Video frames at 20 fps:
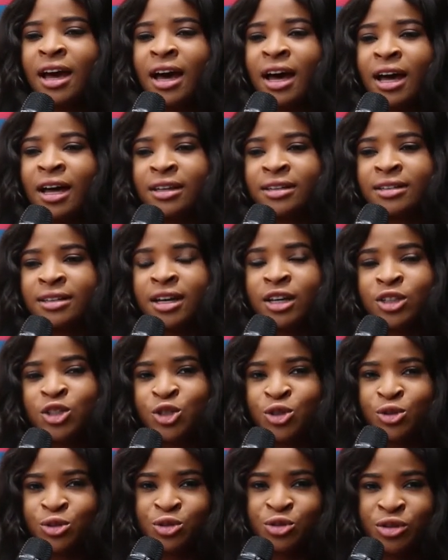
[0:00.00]
and her
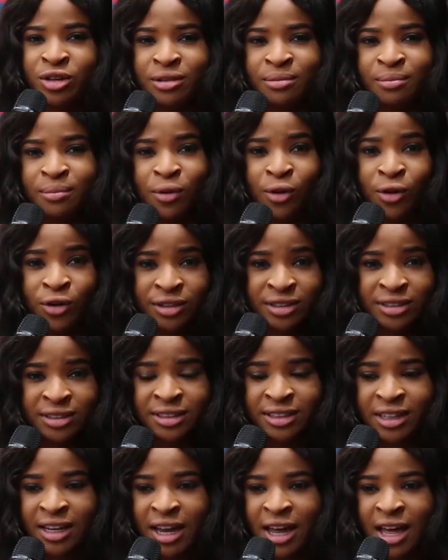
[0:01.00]
children
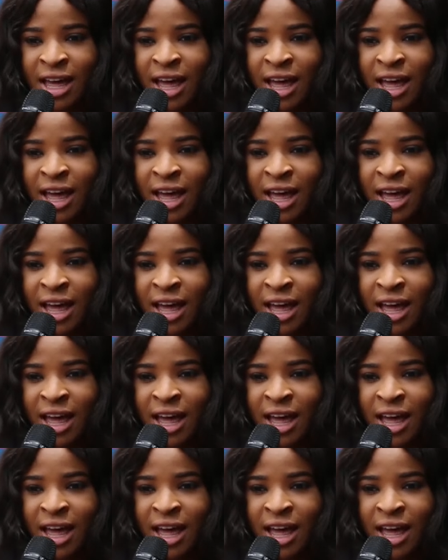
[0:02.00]
bond,